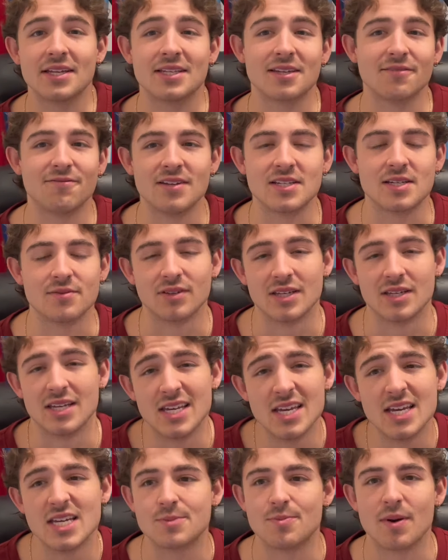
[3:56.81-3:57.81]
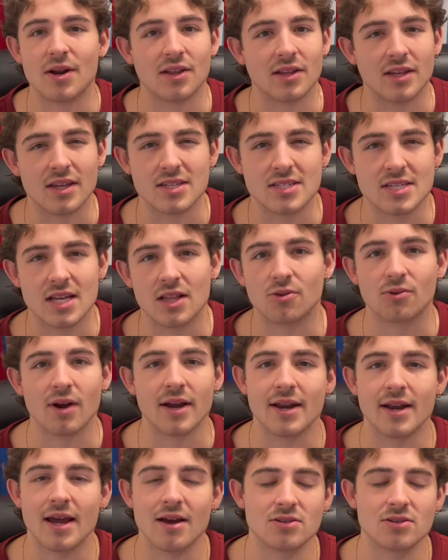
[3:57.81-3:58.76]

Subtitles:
defensively he is better than Cancelo right now.